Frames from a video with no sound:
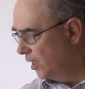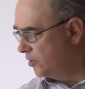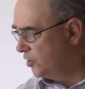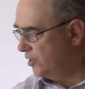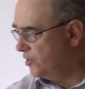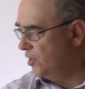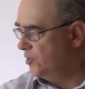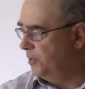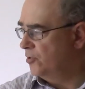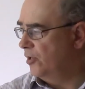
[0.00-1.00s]
Jesus is
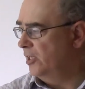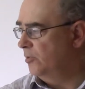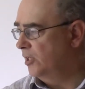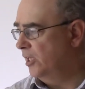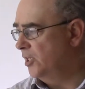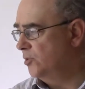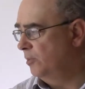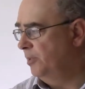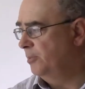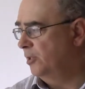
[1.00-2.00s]
betrayed with a kiss
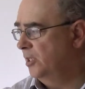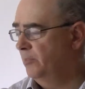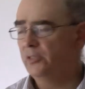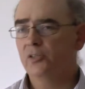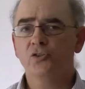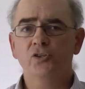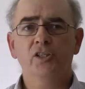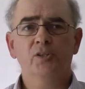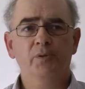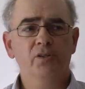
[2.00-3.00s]
when people commit to
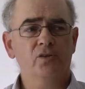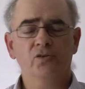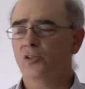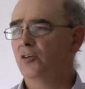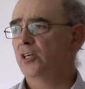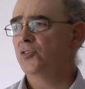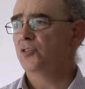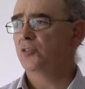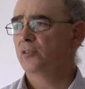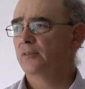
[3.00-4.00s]
church but not to Christ.